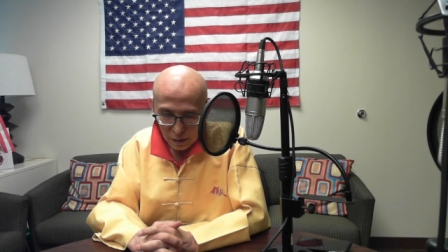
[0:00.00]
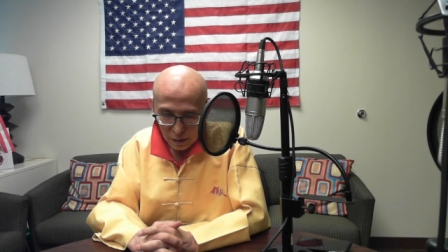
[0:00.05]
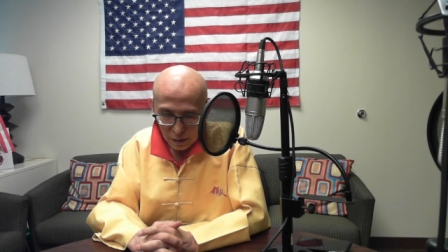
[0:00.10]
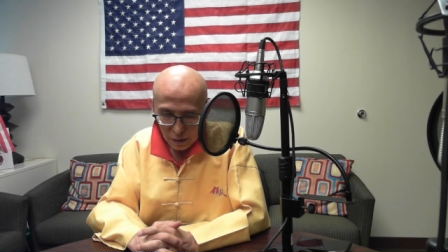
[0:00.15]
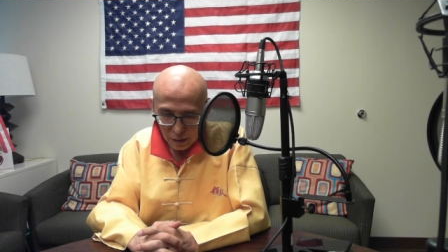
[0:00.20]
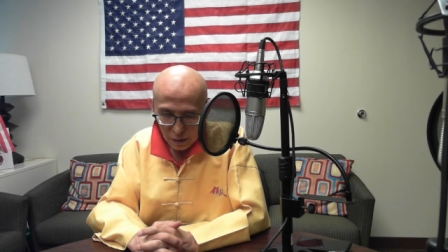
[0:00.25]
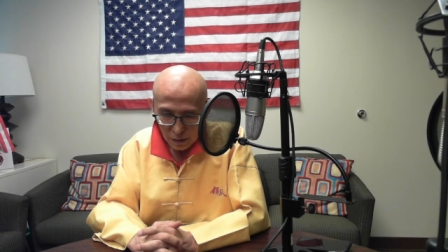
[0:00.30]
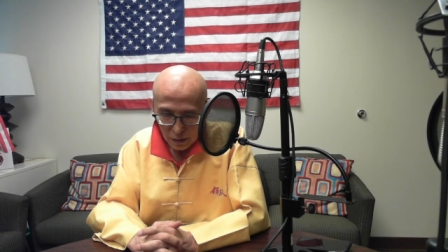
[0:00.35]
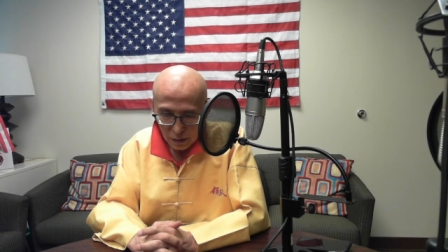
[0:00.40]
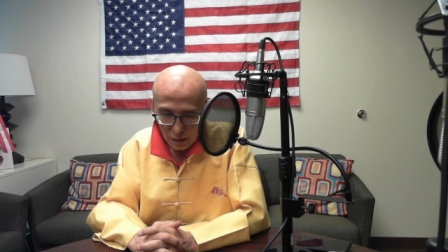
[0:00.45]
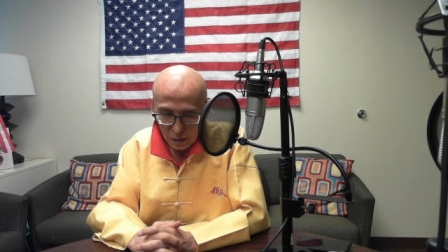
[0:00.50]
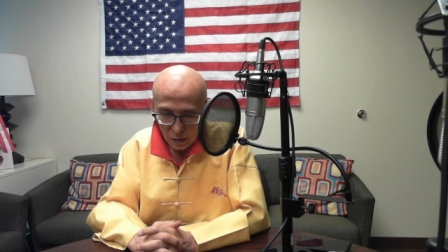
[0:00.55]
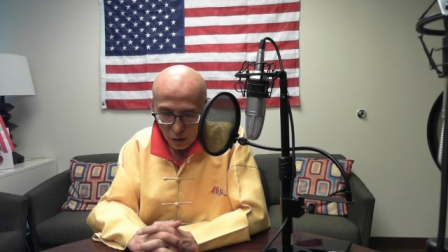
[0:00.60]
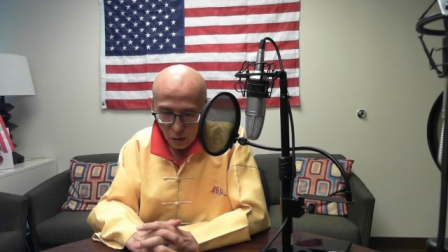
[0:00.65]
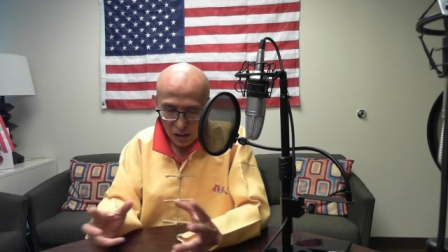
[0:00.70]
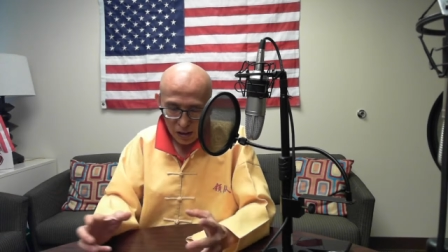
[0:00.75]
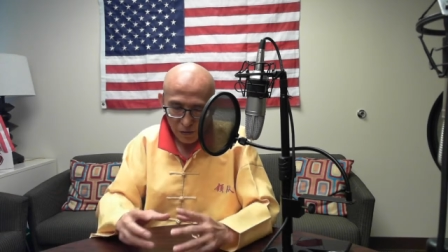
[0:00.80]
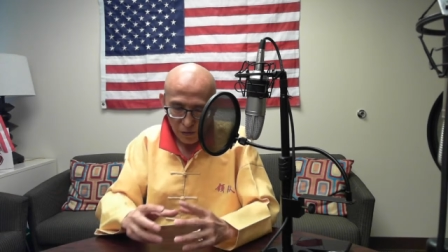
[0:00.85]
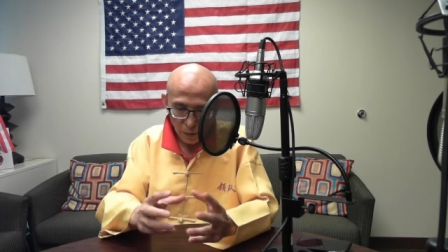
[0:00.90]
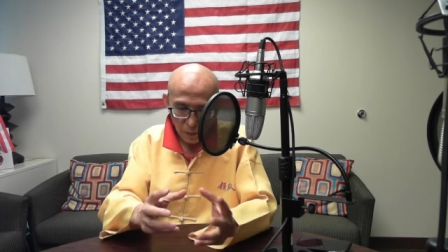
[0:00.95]
or just
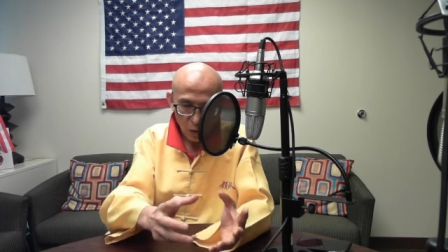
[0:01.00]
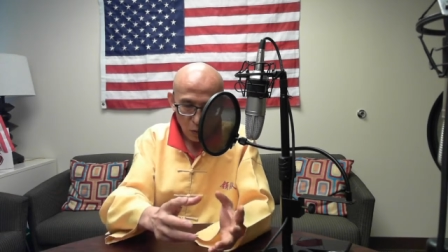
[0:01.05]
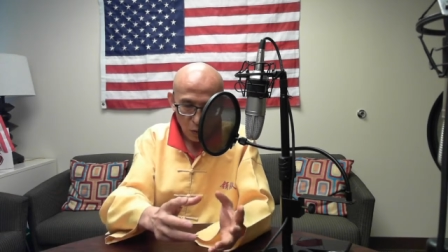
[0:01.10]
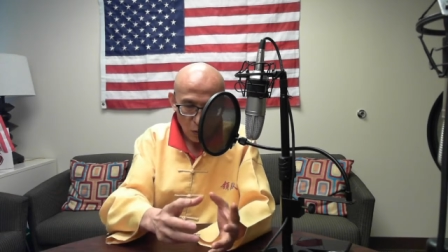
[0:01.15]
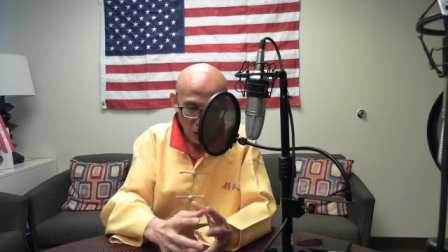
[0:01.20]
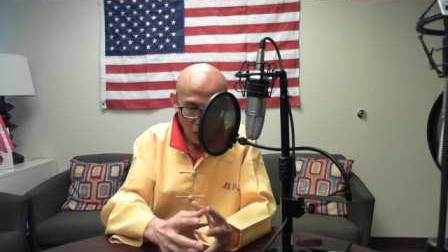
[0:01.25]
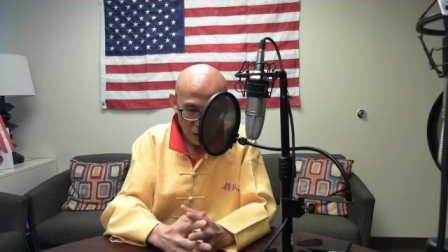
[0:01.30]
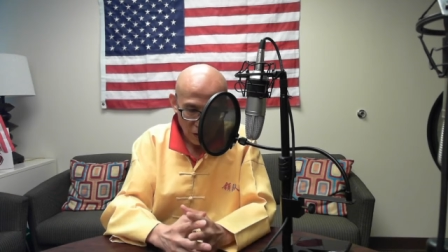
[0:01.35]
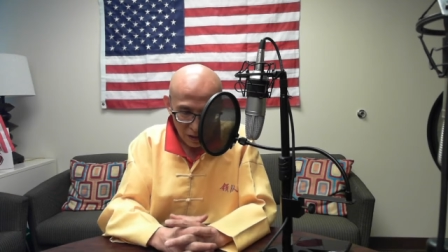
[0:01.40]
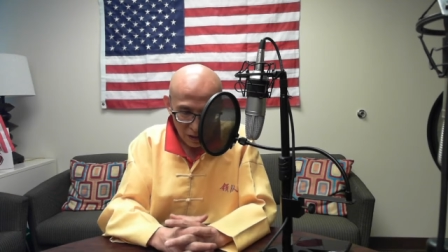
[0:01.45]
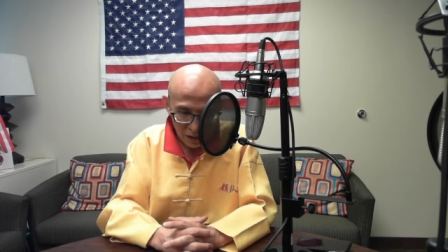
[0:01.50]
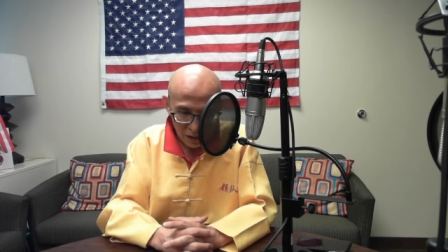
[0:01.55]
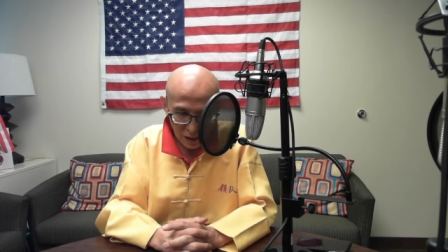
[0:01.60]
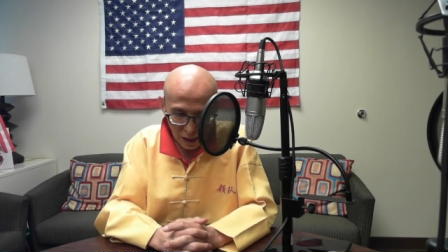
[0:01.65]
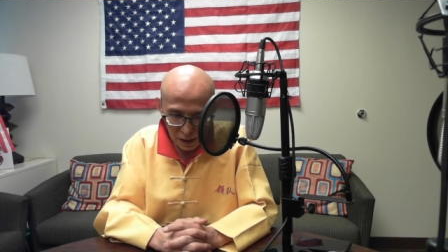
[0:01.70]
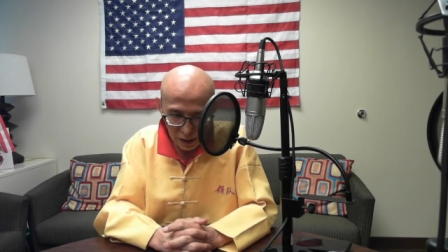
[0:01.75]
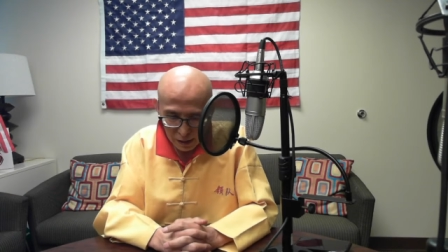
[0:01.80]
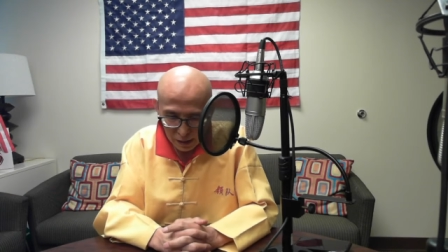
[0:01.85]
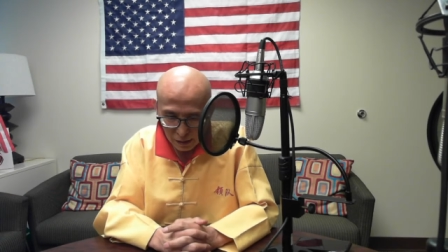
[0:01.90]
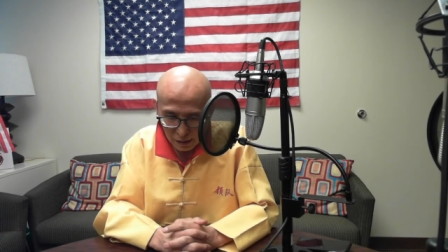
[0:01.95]
from the quantum
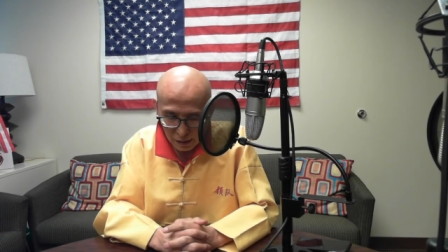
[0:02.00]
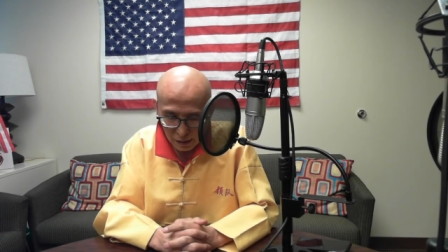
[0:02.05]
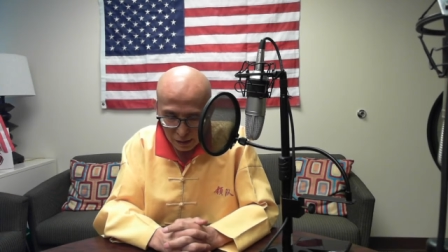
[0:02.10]
physics,